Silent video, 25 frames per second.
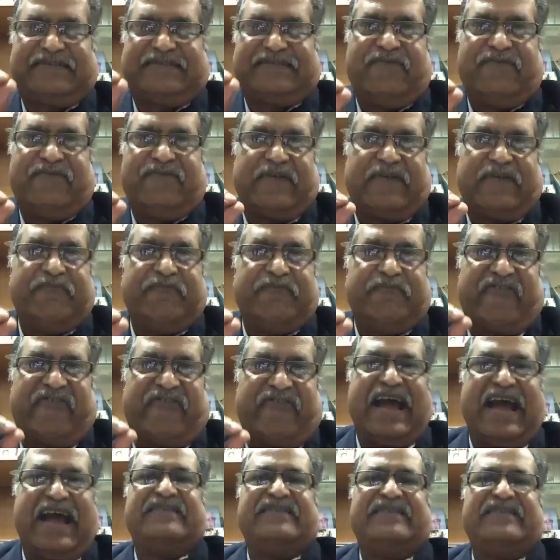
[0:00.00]
from
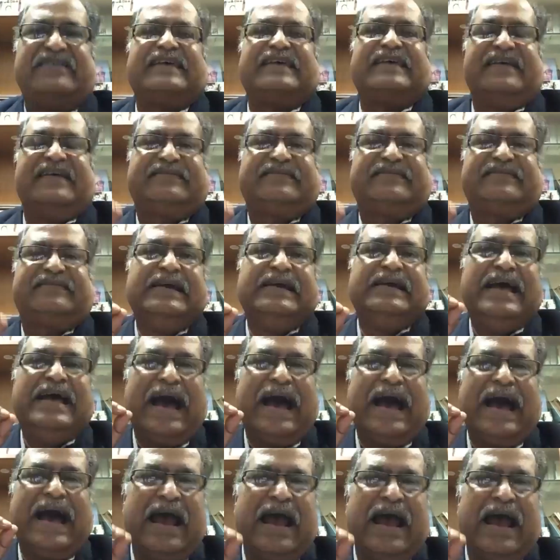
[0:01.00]
France has
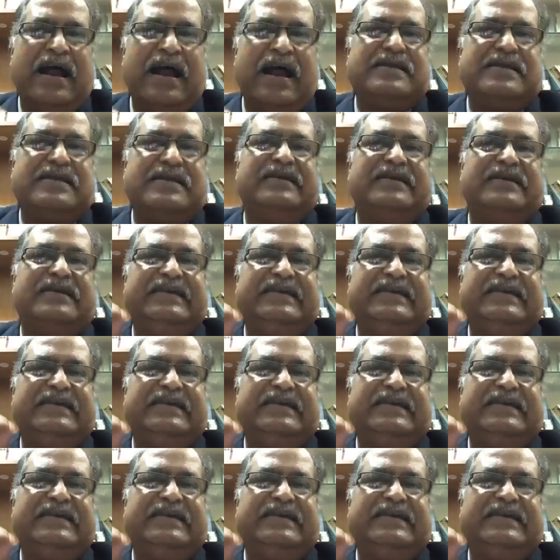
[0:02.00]
alerted the